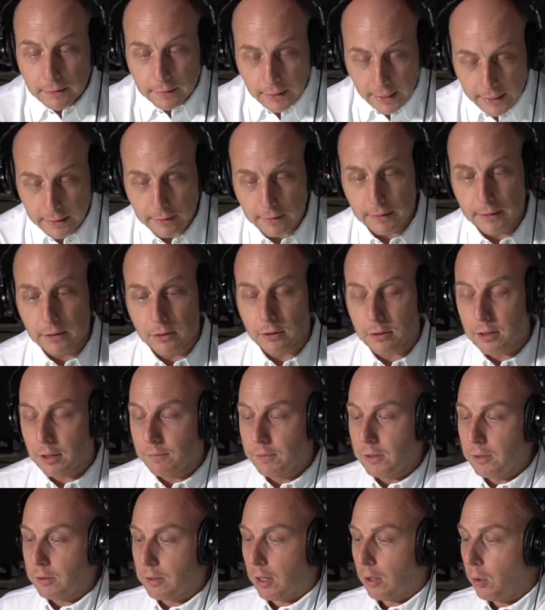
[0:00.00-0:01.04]
like Neil
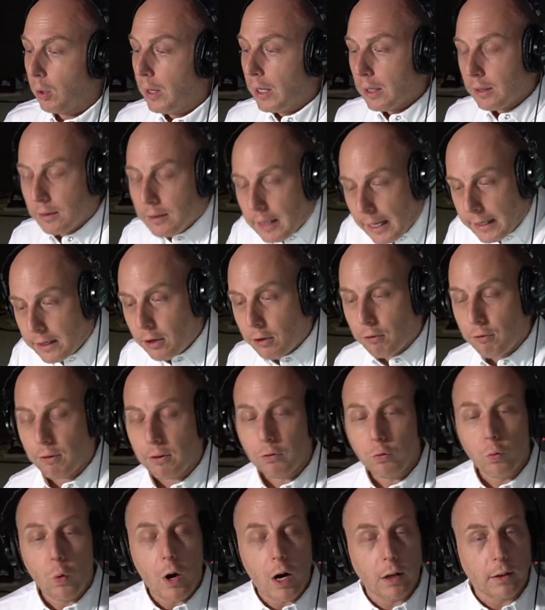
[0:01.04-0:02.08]
Cavuto, like
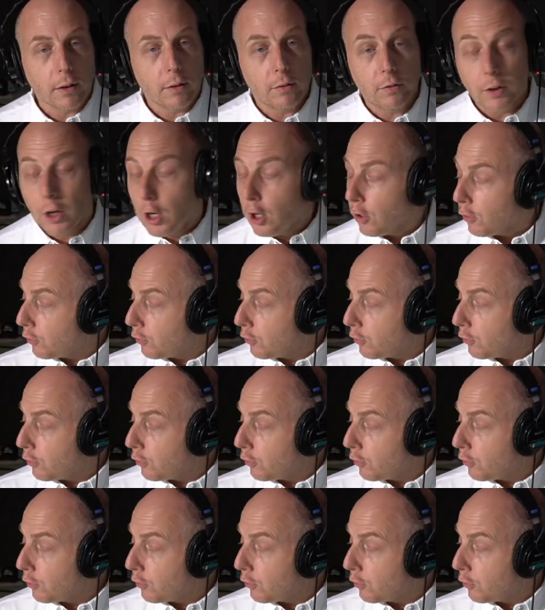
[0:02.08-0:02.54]
Chris Wallace.